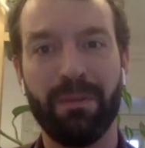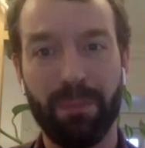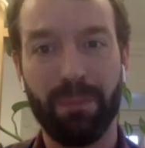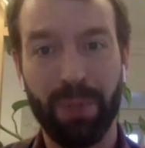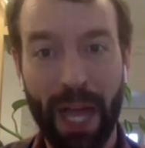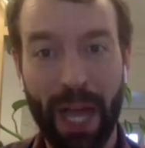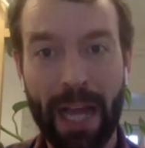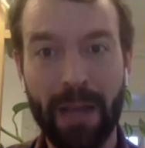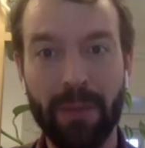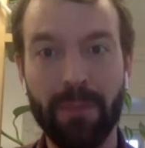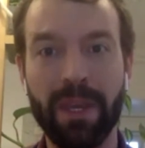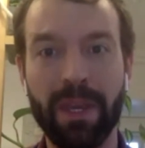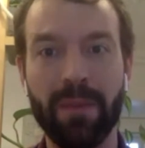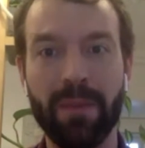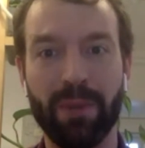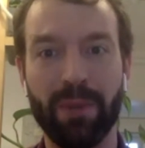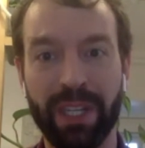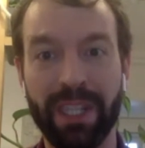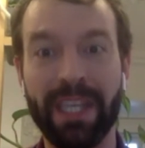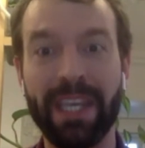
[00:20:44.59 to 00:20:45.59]
Black
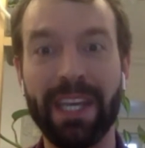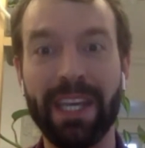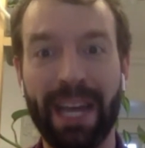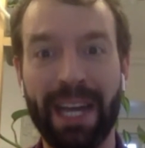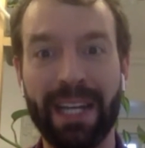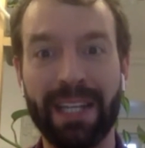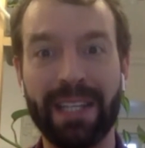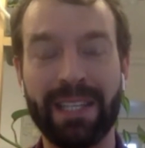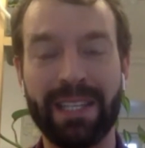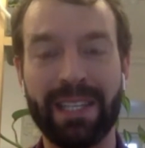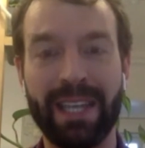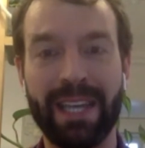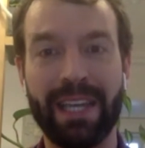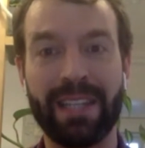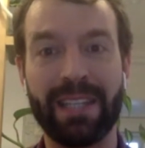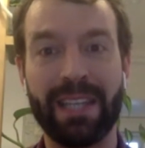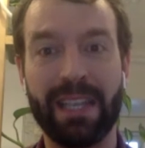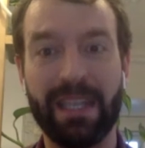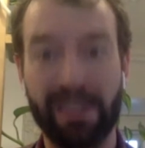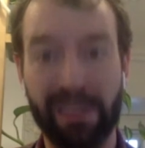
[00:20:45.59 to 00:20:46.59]
people in the United
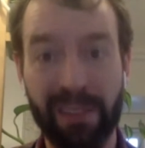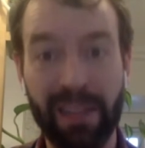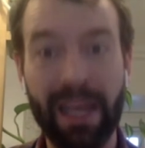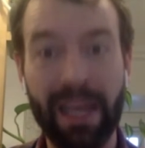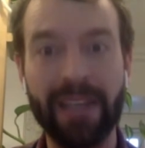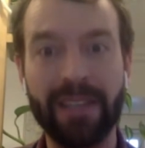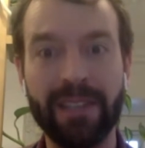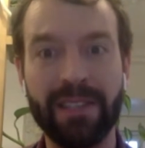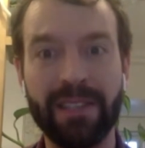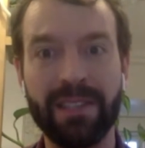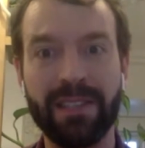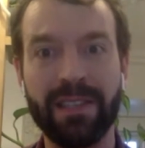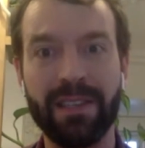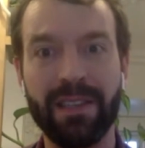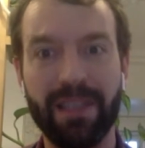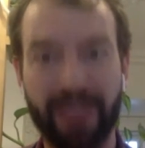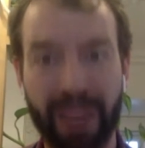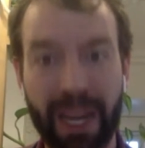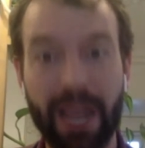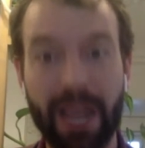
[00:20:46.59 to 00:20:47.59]
States as less
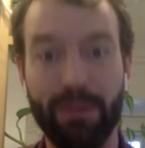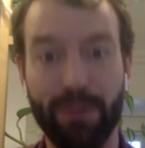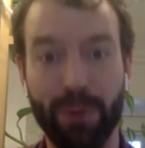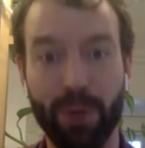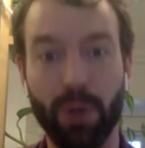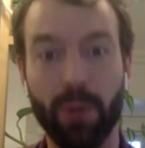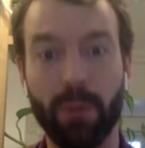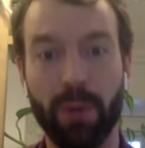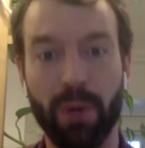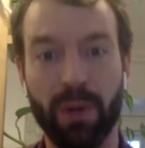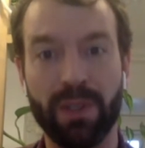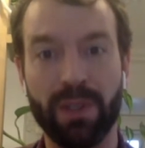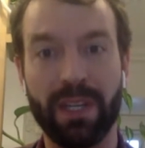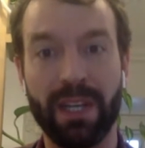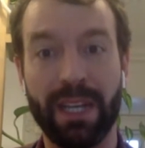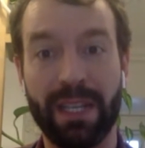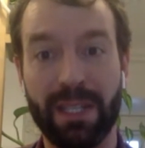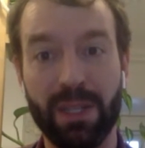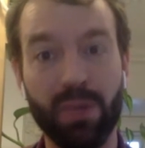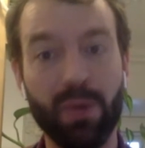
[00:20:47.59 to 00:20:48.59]
than a full person,
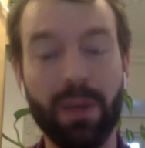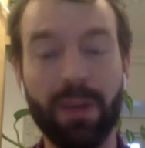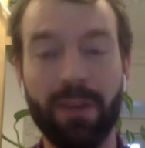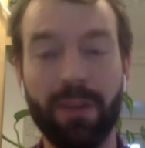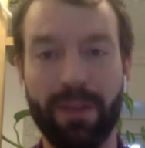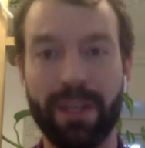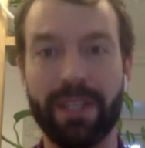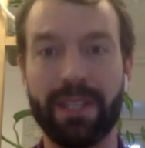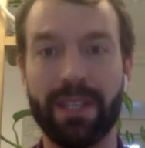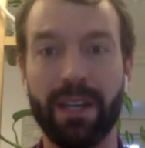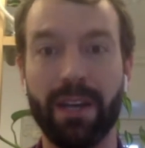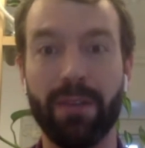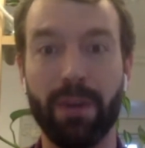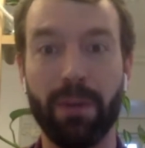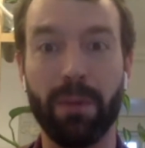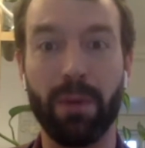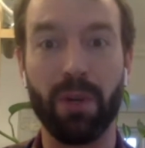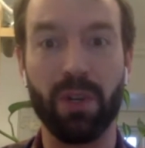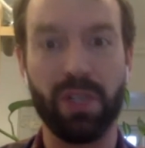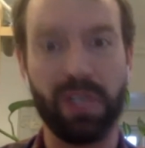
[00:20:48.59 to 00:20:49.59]
as 3/5 of
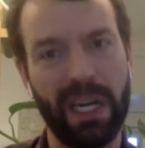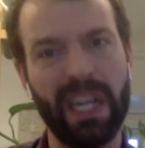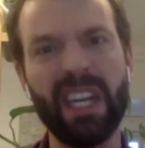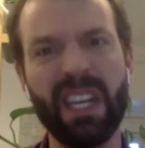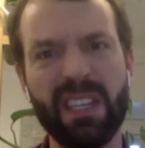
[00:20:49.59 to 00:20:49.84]
a person.